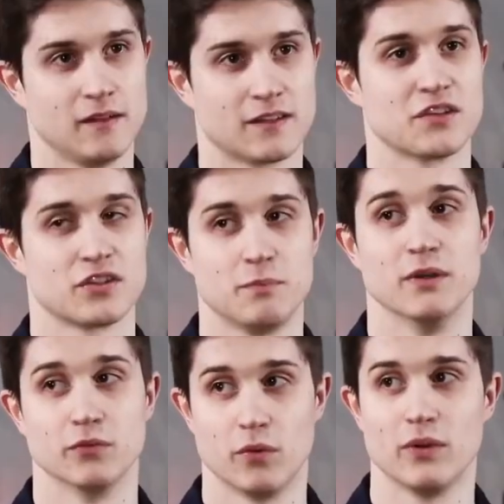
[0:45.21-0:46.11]
Essentially, to
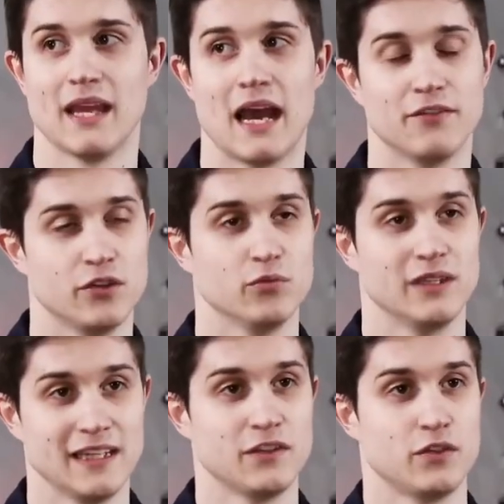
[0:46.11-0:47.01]
build what we have, you
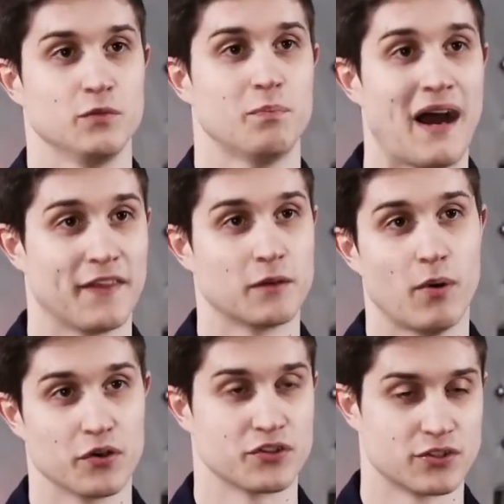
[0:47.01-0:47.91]
would need to buy the
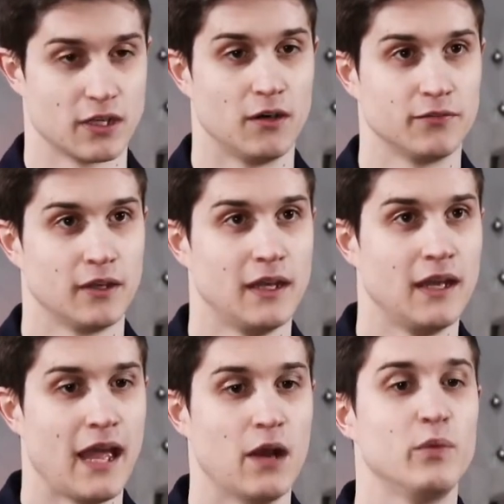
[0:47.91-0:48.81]
components yourself.
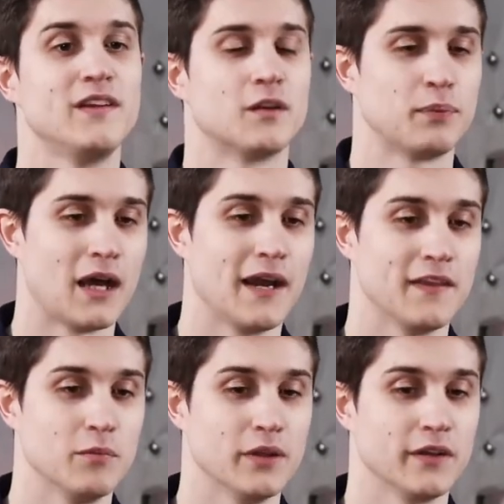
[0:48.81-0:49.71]
And we supply
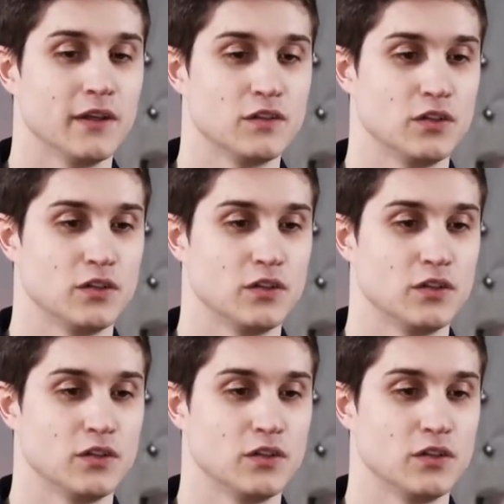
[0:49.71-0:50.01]
the ability